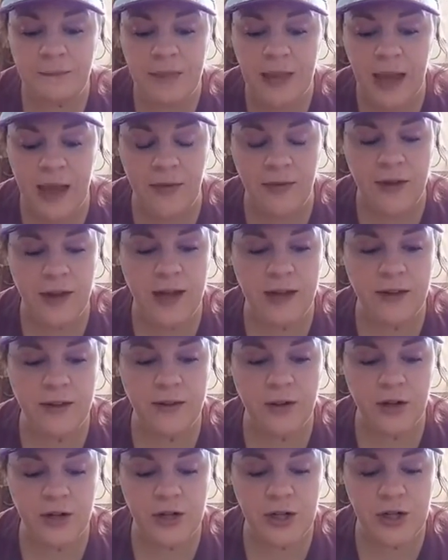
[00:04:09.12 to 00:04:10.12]
And then
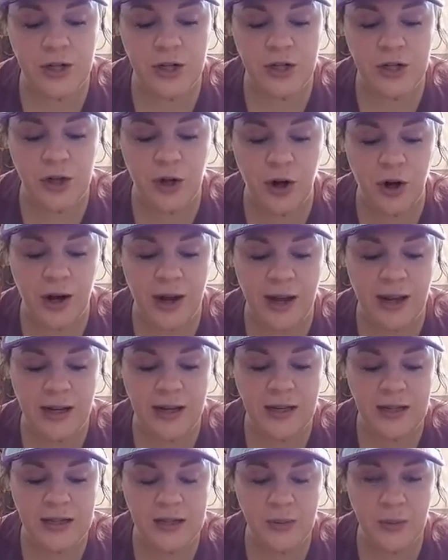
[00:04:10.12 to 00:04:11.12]
there's star
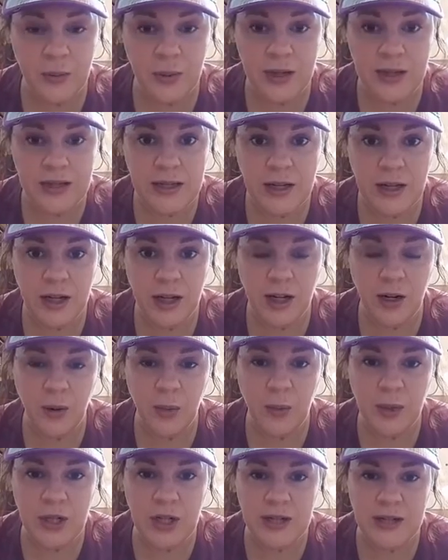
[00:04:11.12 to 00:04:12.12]
anise is in here,
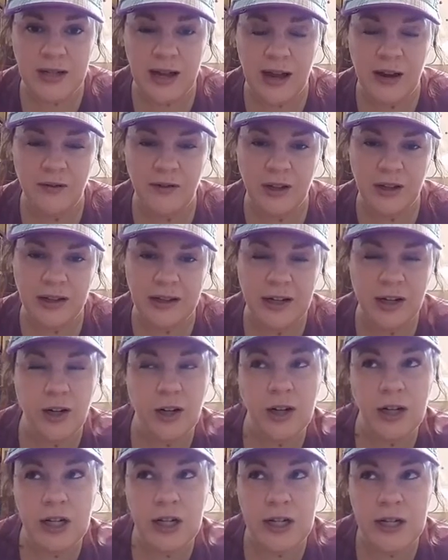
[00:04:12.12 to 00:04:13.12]
which is kind of a
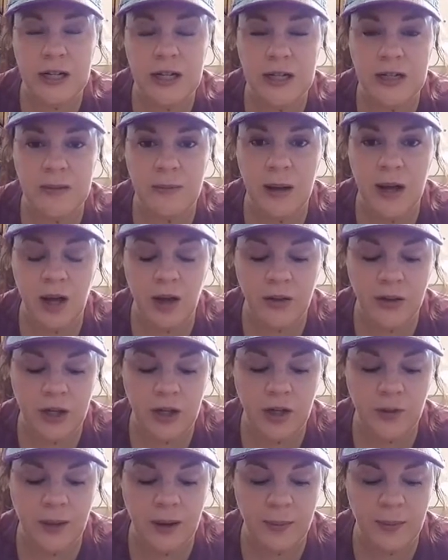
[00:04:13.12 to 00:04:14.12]
licoricey smell that
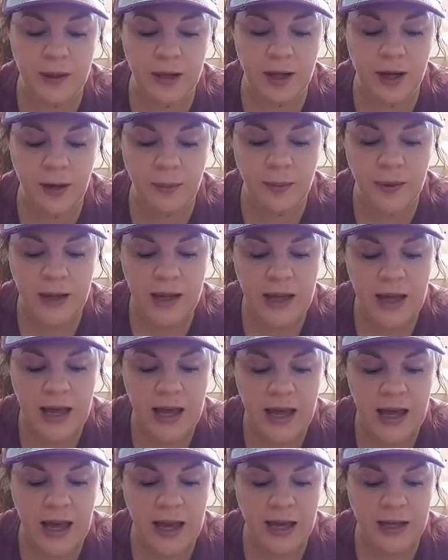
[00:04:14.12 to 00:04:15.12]
you might pick up.
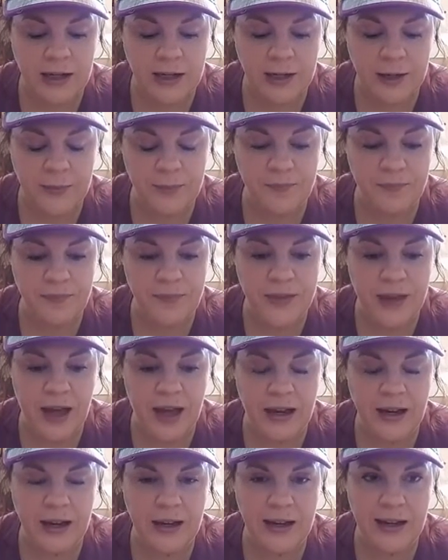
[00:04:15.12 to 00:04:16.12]
And
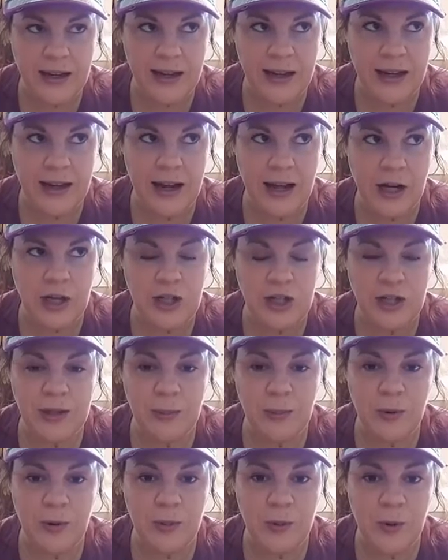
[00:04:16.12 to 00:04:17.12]
that it actually
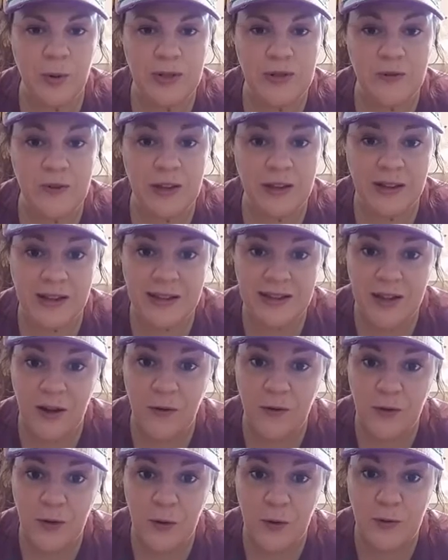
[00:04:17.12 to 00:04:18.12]
promotes feelings
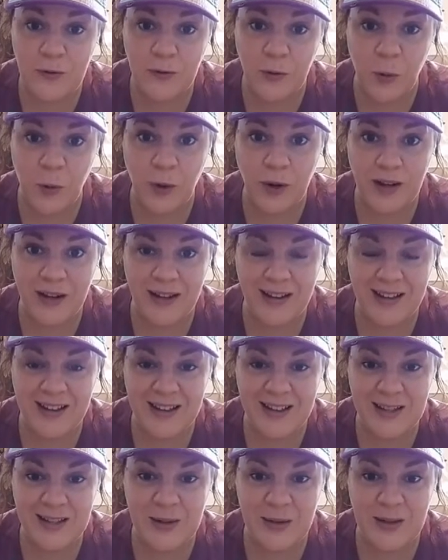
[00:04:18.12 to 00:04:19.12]
of euphoria.
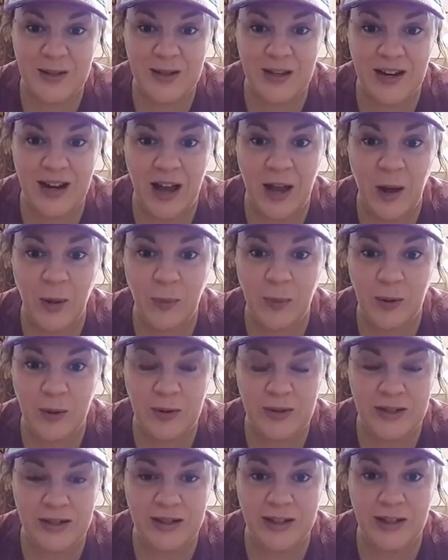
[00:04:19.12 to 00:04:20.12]
So it's going to help you
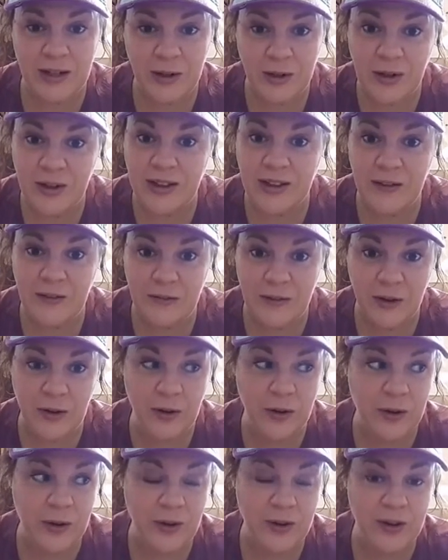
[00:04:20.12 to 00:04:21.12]
to literally
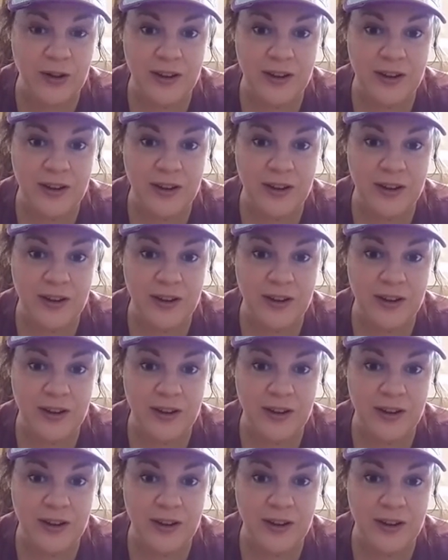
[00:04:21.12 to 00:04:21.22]
feel